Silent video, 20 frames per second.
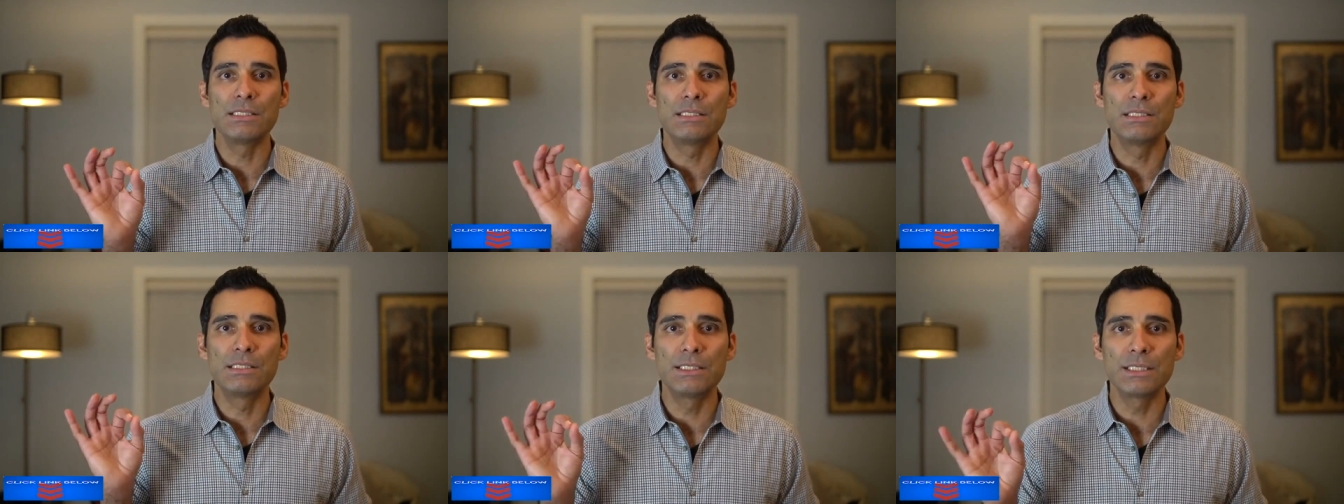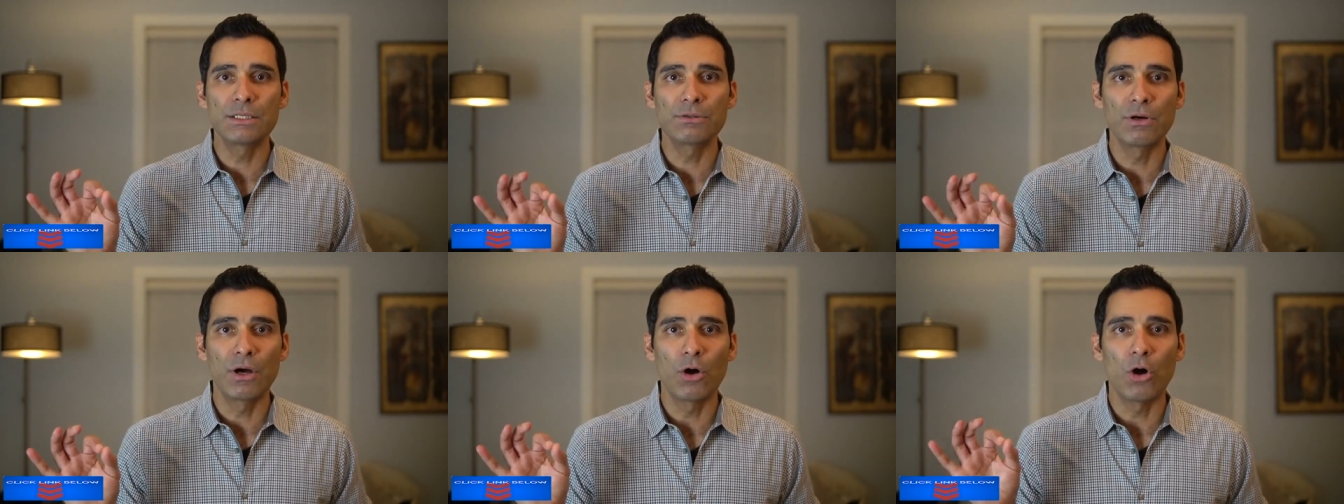
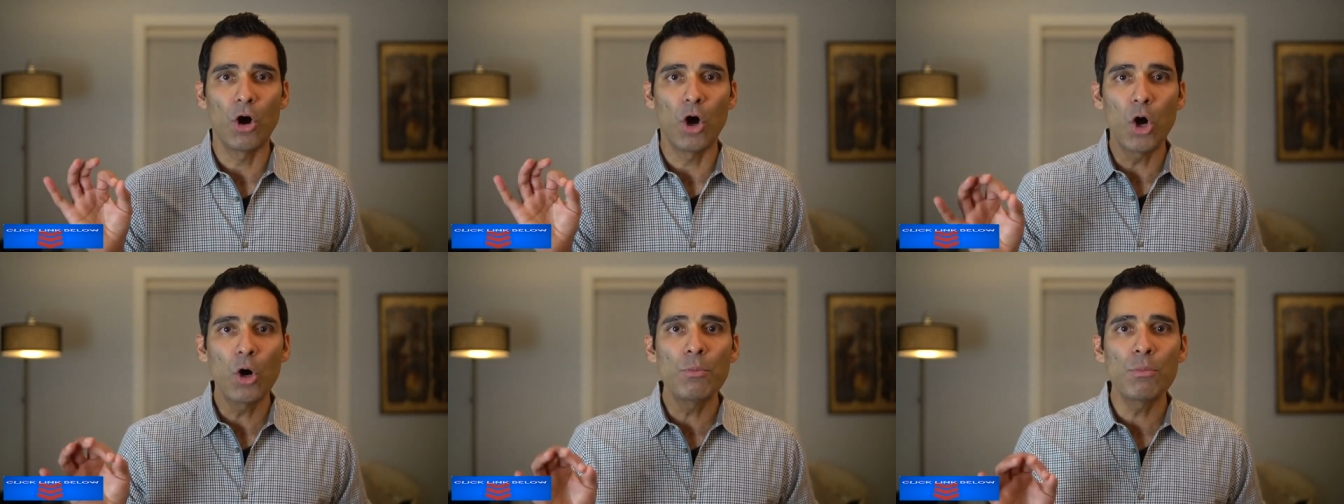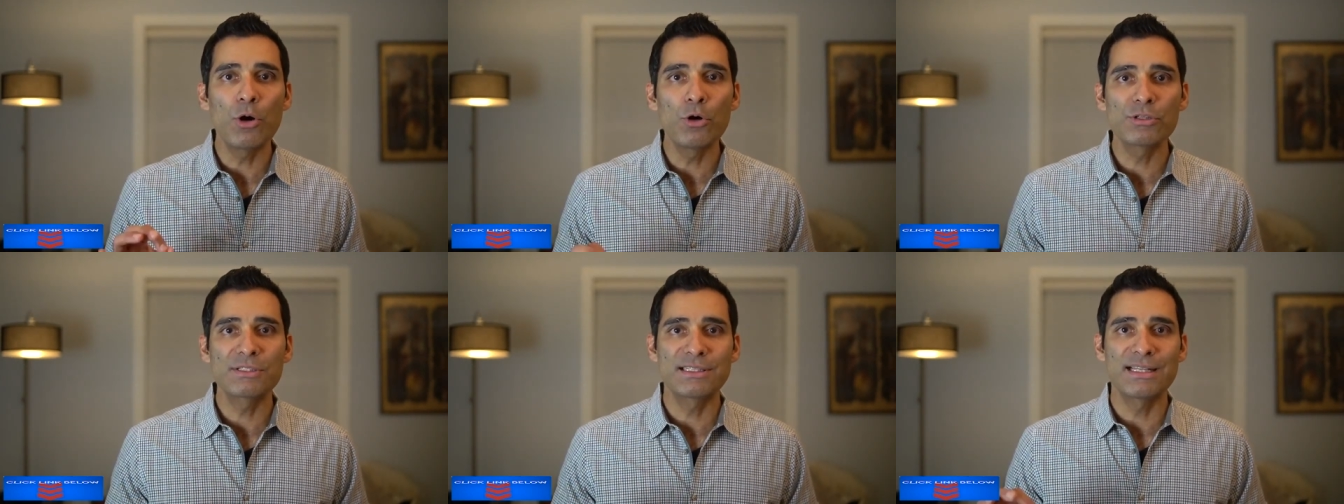zero,
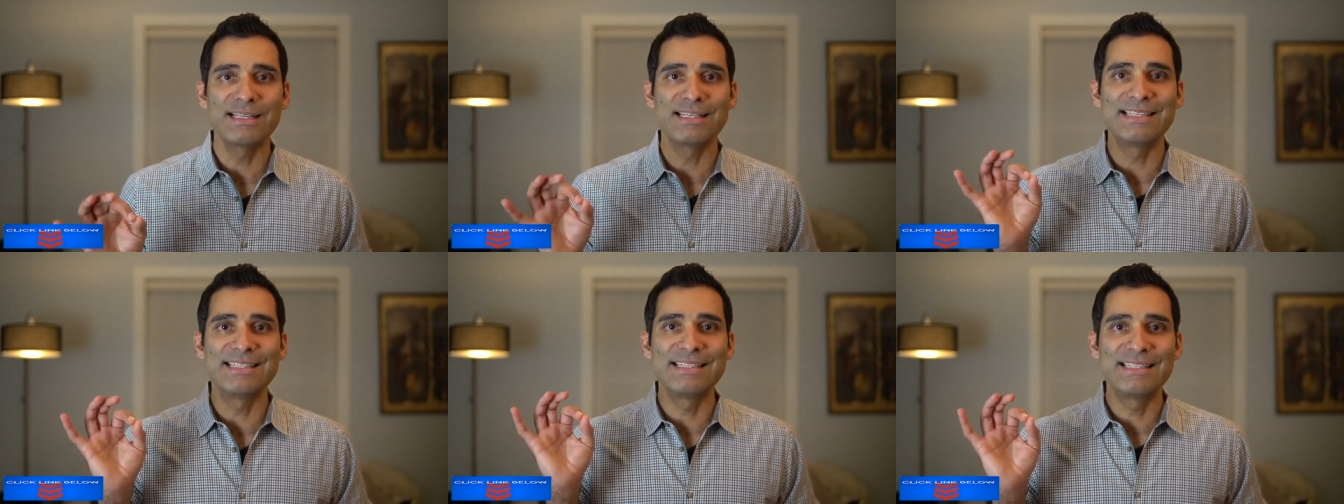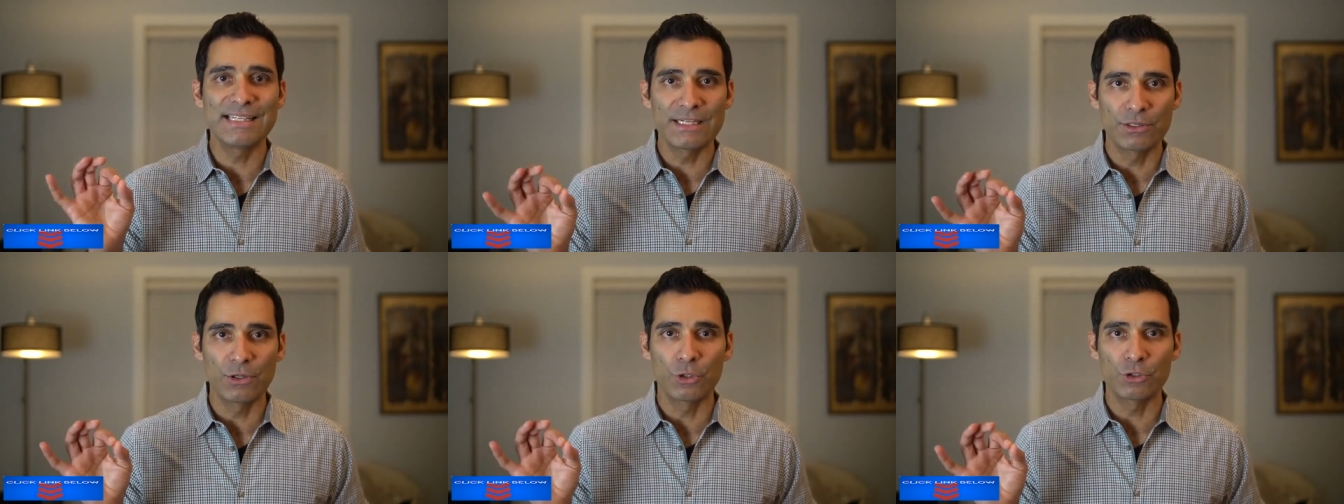almost
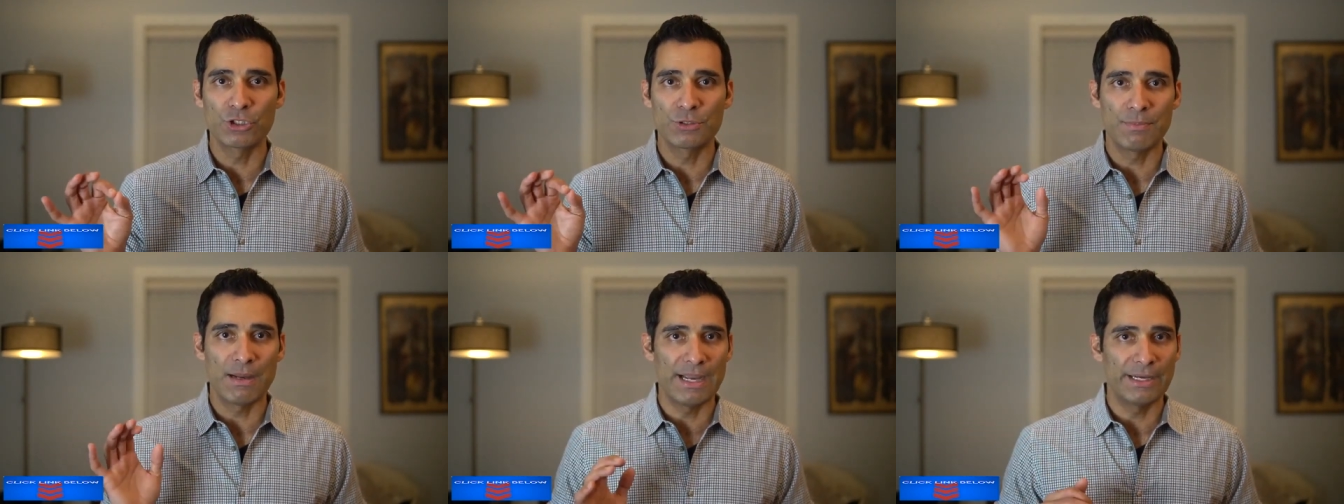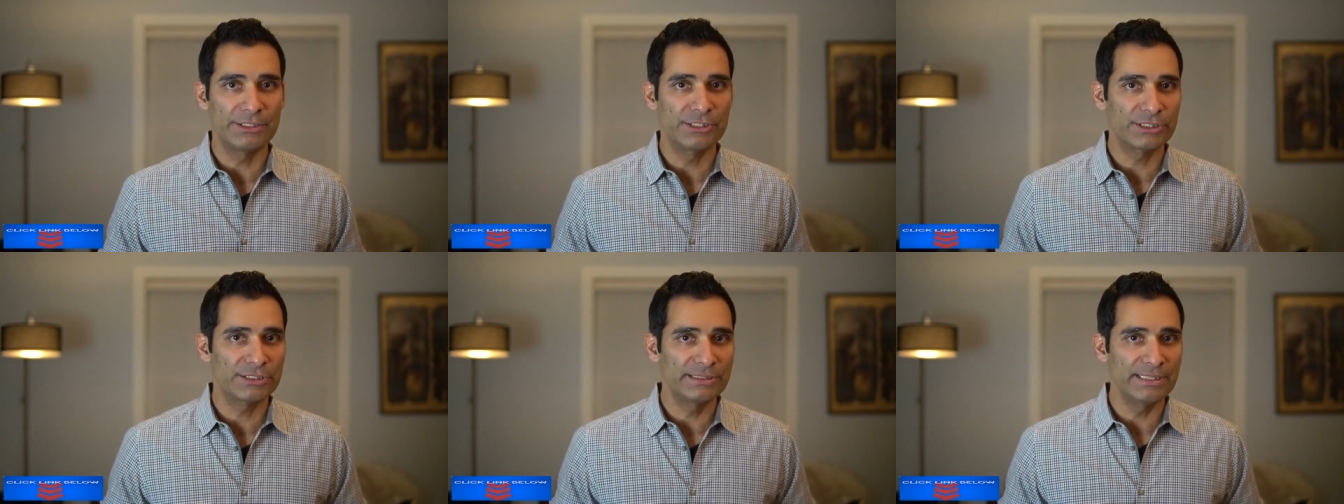zero to my
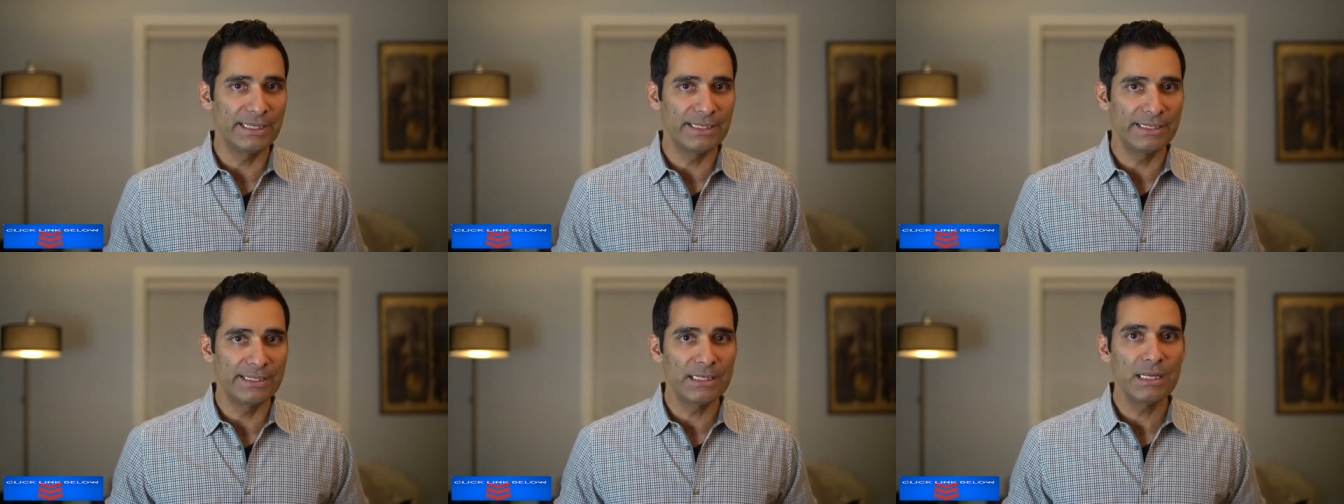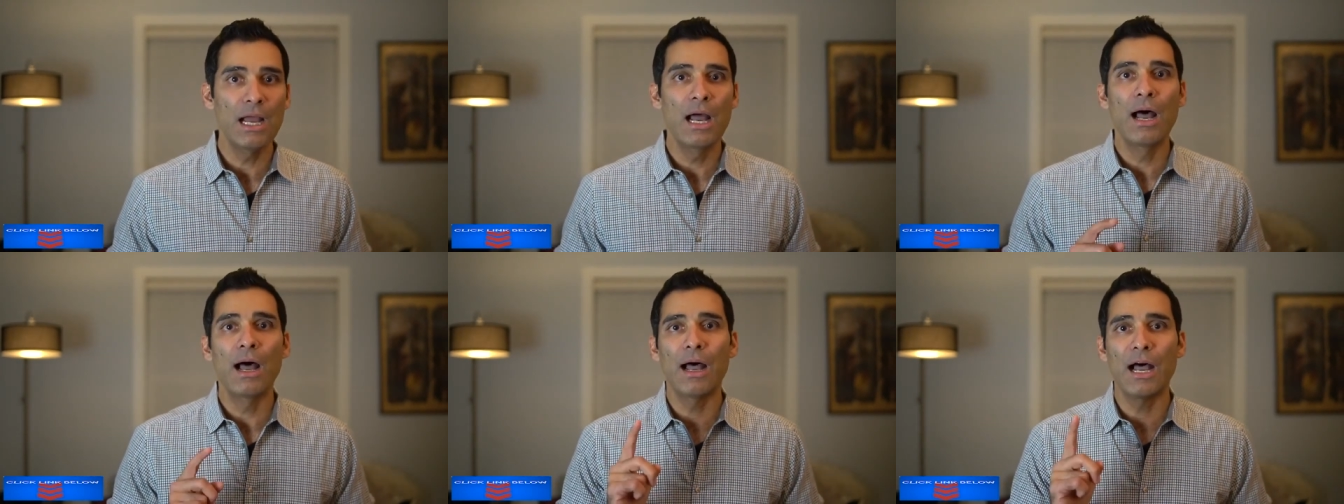understanding,